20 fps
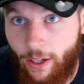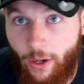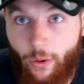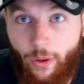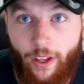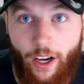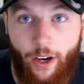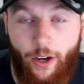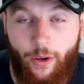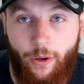
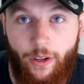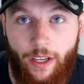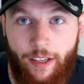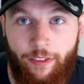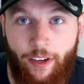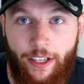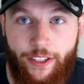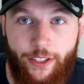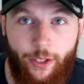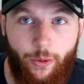Although,
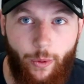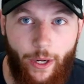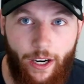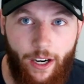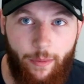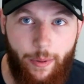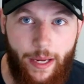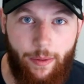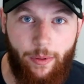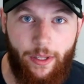if I do
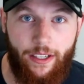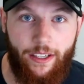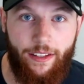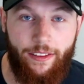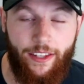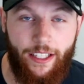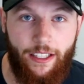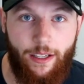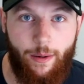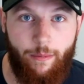wear it, people are going
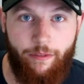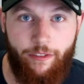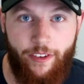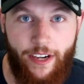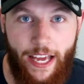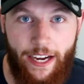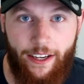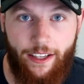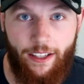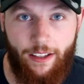to think I'm
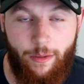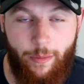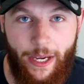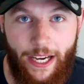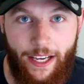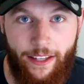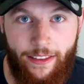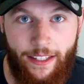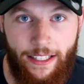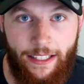fanatical
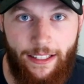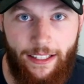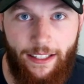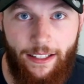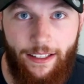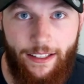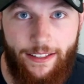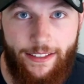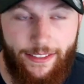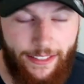about the
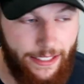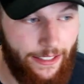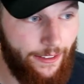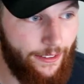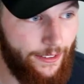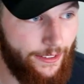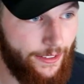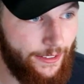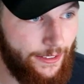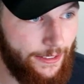
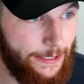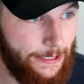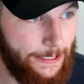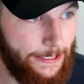Steelers.